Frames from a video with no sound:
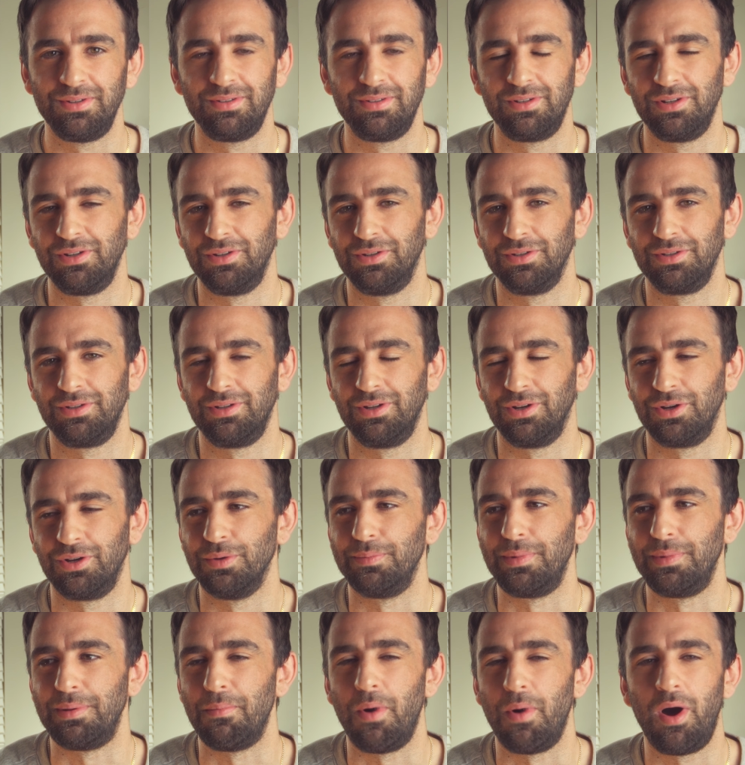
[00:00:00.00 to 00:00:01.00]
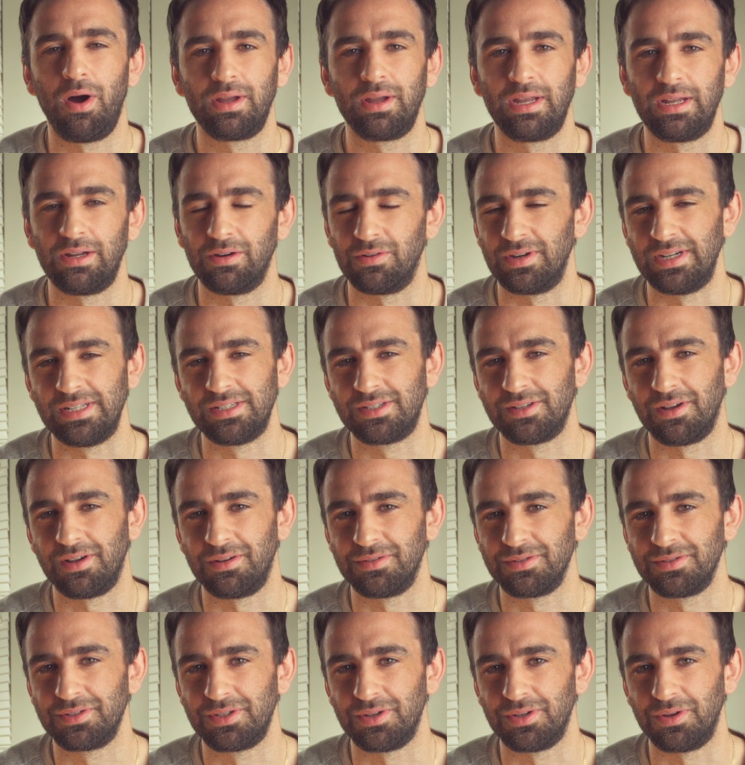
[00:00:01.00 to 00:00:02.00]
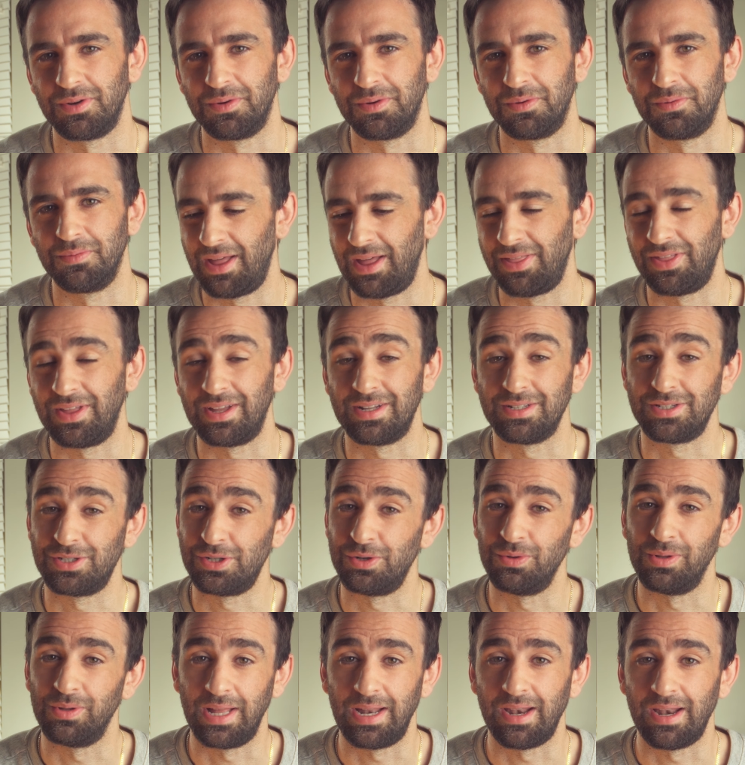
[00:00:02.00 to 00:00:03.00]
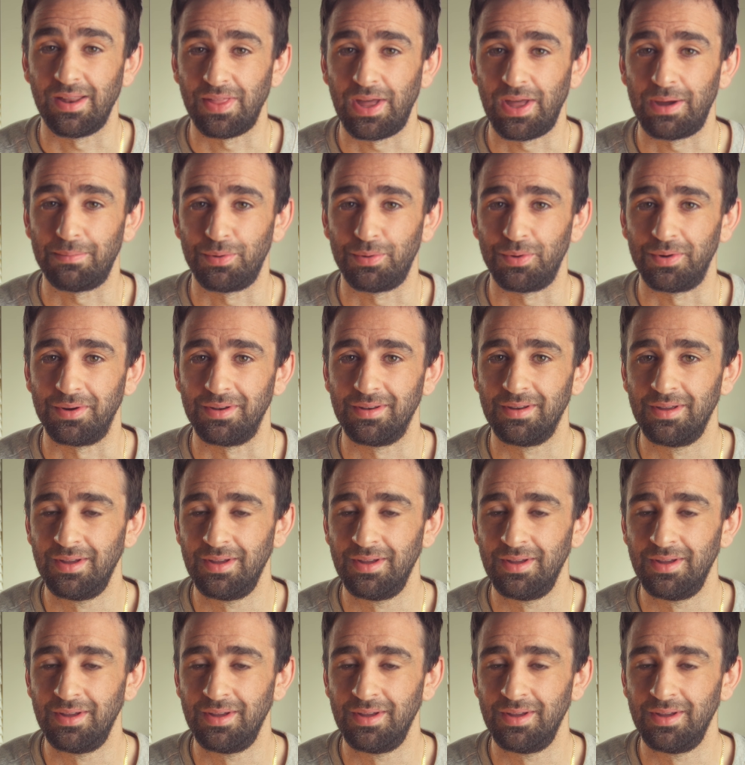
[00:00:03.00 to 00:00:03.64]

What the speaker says: There could be mocking or insult, so I think it's too late at that point.